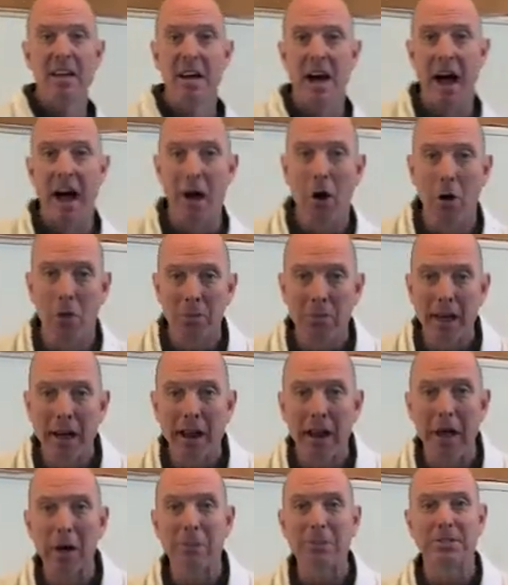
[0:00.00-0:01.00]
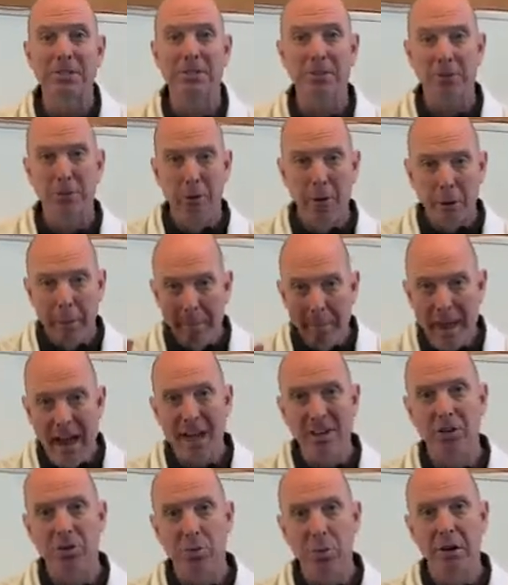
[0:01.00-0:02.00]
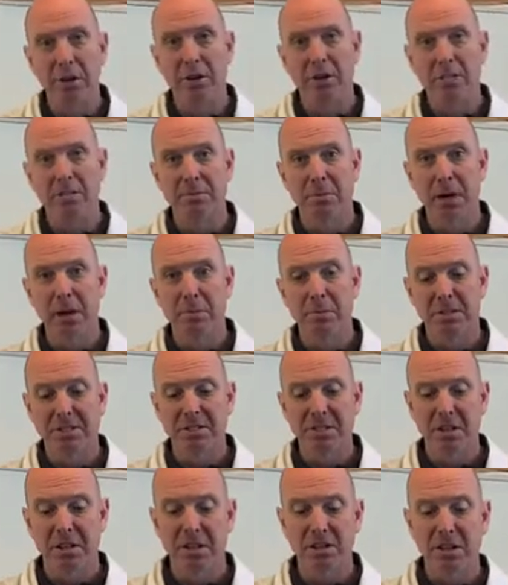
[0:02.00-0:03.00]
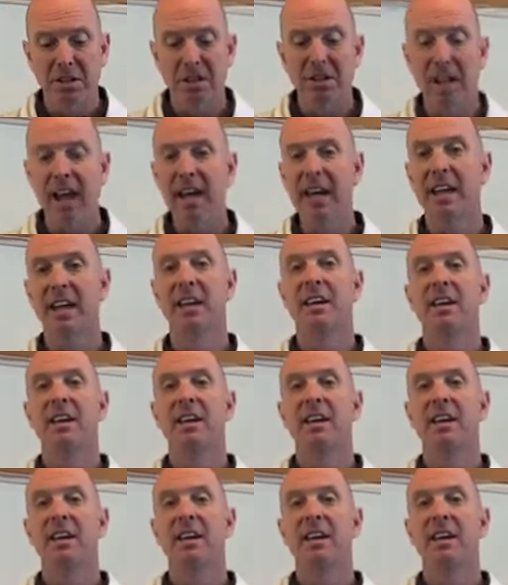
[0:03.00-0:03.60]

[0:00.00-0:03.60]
I hope that helps you imagine what your experiment's going to look like.